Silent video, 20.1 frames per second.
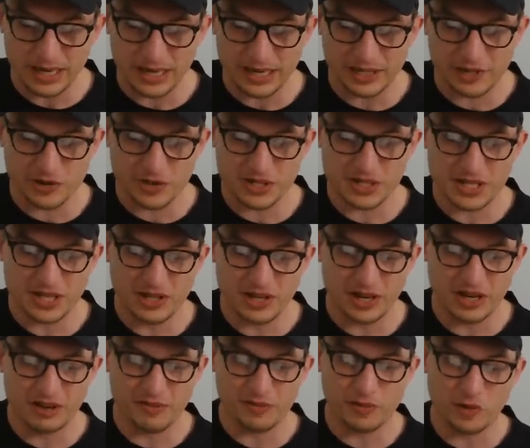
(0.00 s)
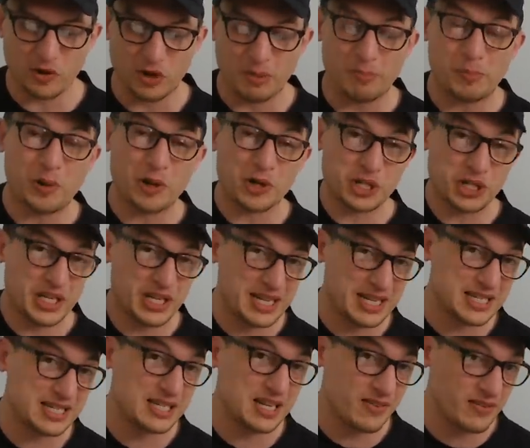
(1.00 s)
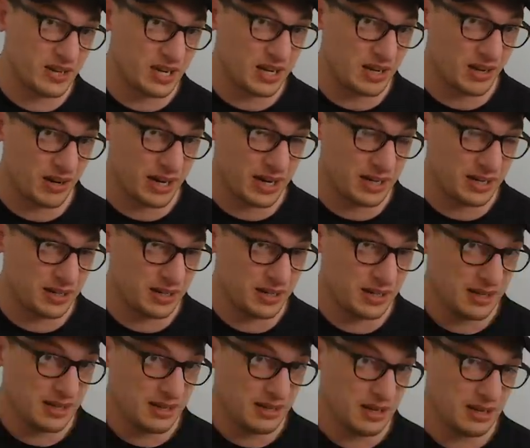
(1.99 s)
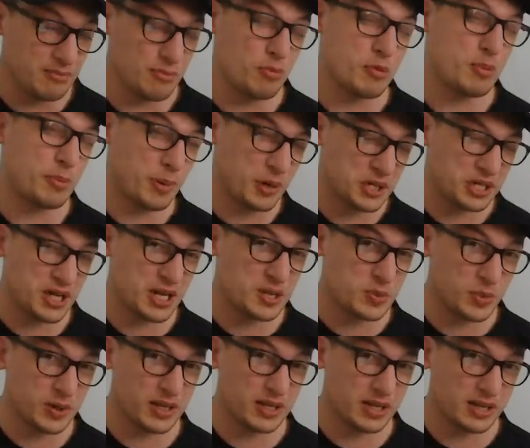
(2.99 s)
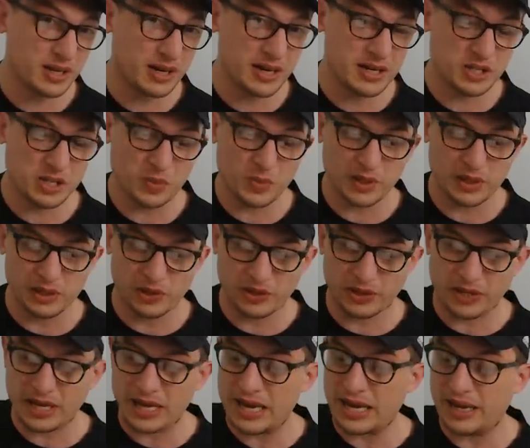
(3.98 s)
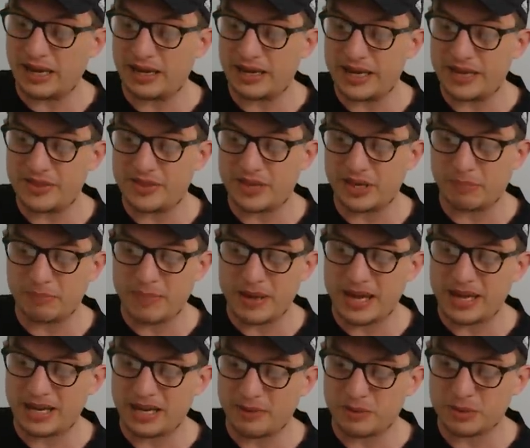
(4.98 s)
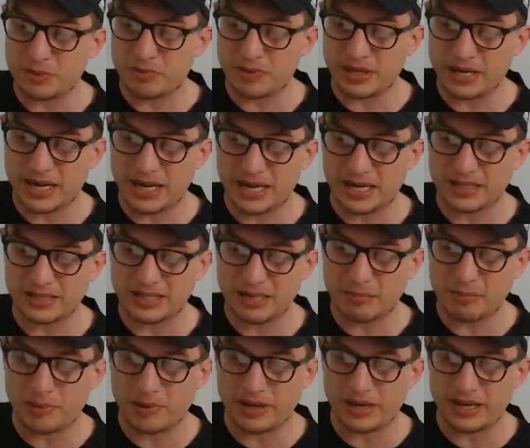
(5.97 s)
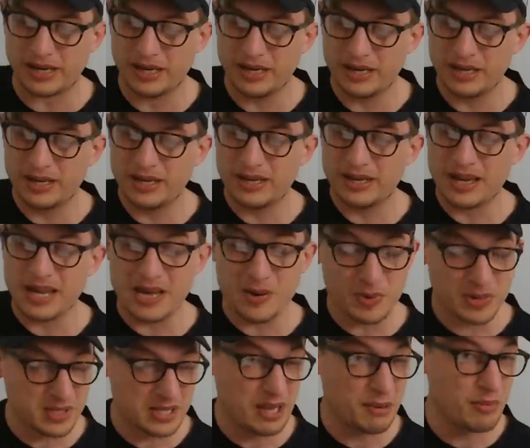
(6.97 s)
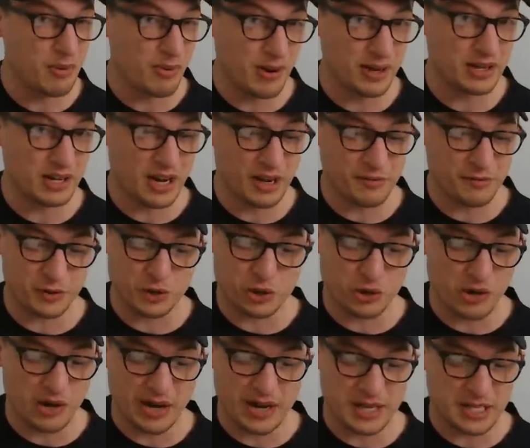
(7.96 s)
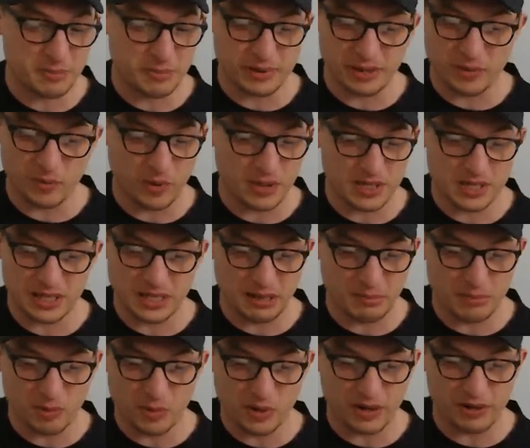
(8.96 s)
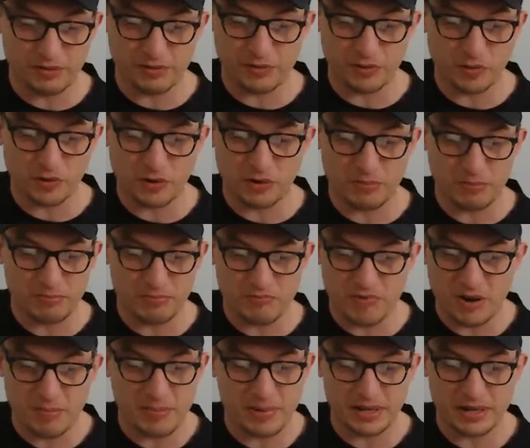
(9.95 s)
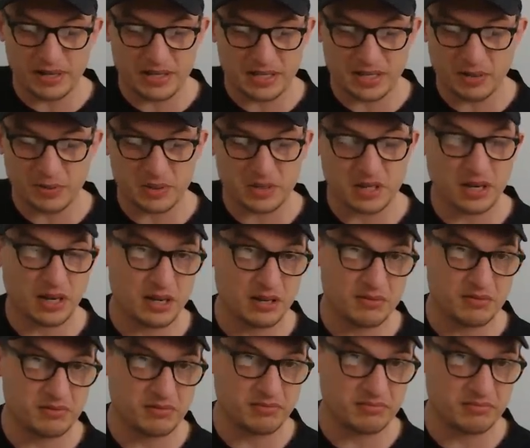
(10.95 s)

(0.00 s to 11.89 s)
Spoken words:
Christie 94, Boshier 79. I remember, Boshier is one of the guys who we look at and think, man, he was pretty hard done by. He was number 1 guy for tries, but he wasn't number 1 for run meters. He was kind of